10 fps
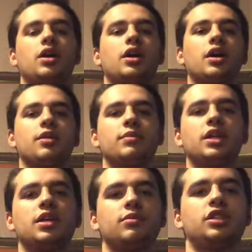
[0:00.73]
Hi, my
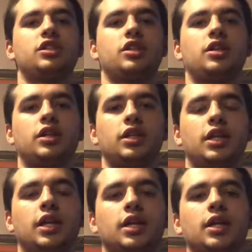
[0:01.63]
name is Shawn,
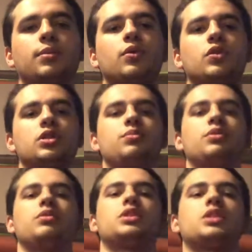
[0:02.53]
and I am going to be
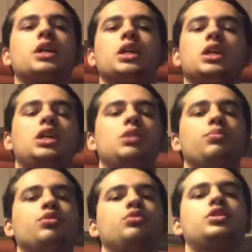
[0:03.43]
reciting
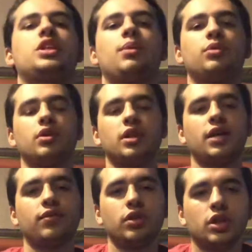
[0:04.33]
Hebrews chapter
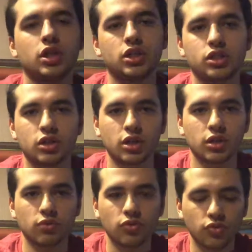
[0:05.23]
11,
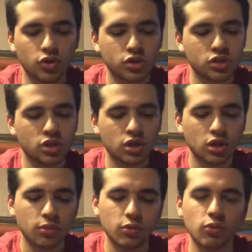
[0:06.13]
starting with verse
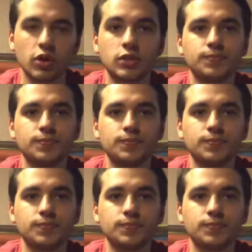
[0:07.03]
number 1.